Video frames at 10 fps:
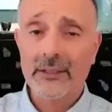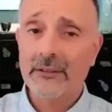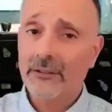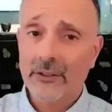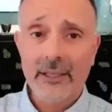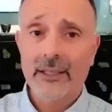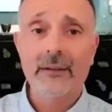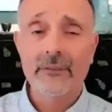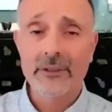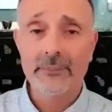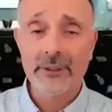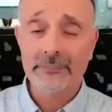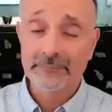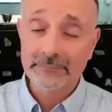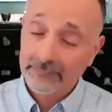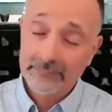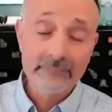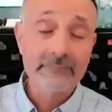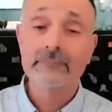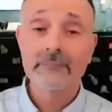it, you got to give it to me
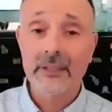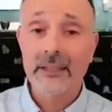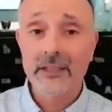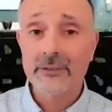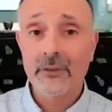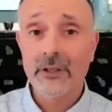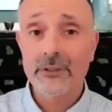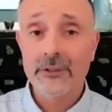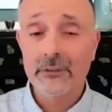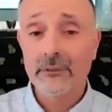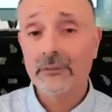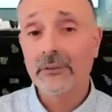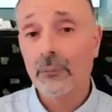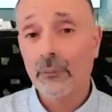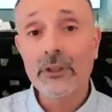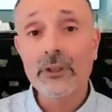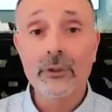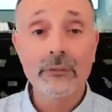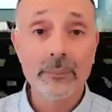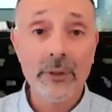then that's fine too. Now, what do you
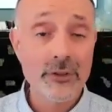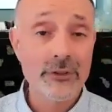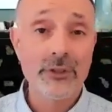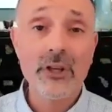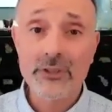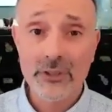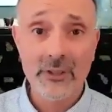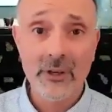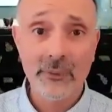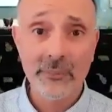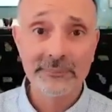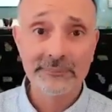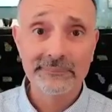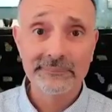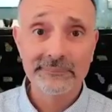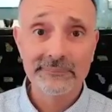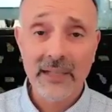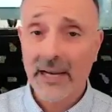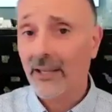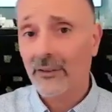do if the patient doesn't know?
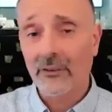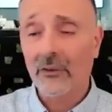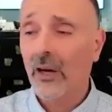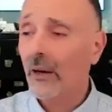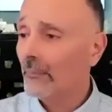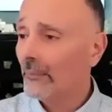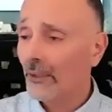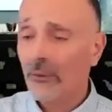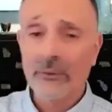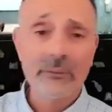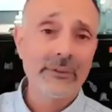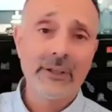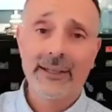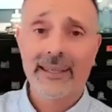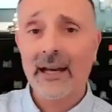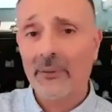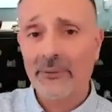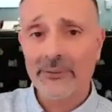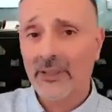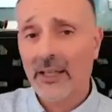I don't know. I'm, you know, an
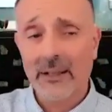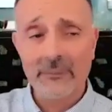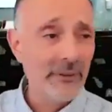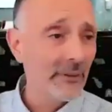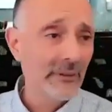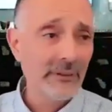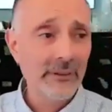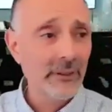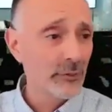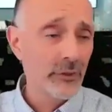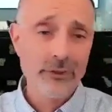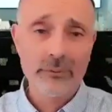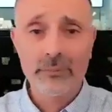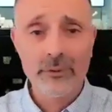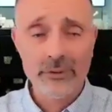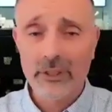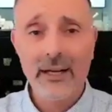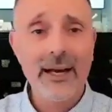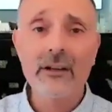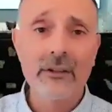accountant. I'm a construction person.
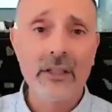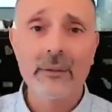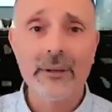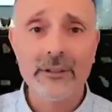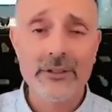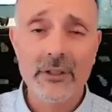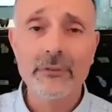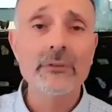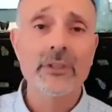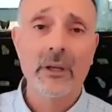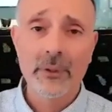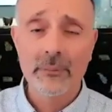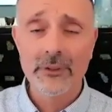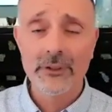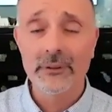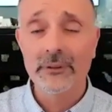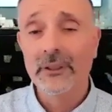I don't know anything about this stuff. You tell me what to do.